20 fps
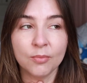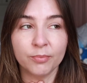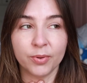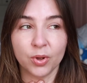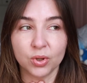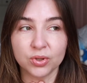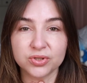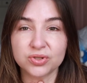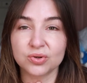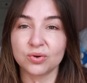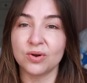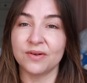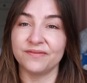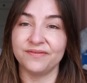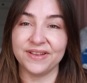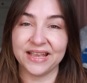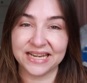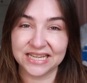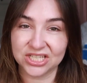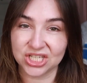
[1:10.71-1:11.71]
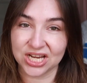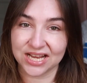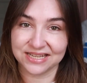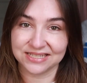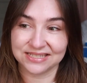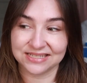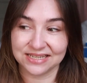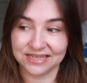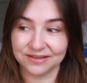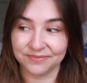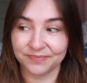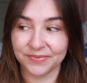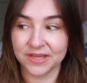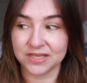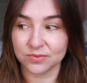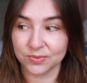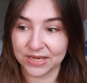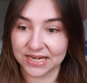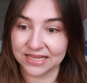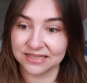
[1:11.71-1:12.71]
but also very chesty,
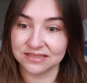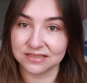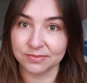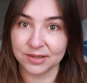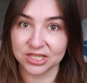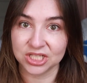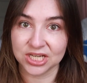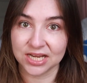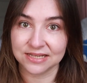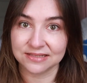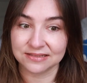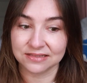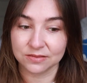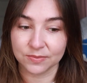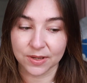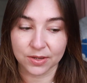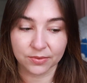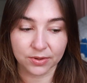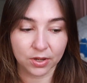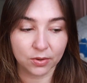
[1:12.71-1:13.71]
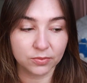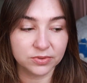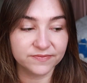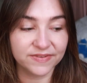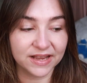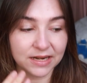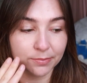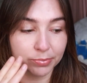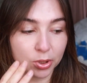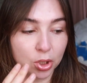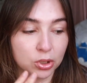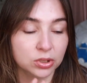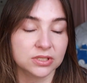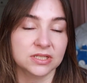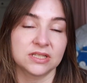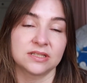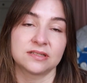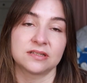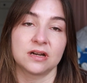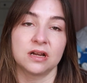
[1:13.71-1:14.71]
has went into my chest as well now. It was very
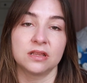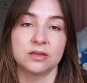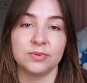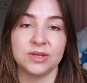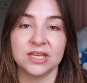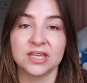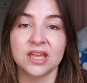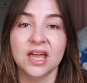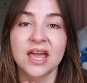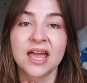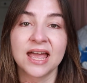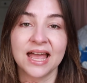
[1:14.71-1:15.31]
blocked at the start of the week,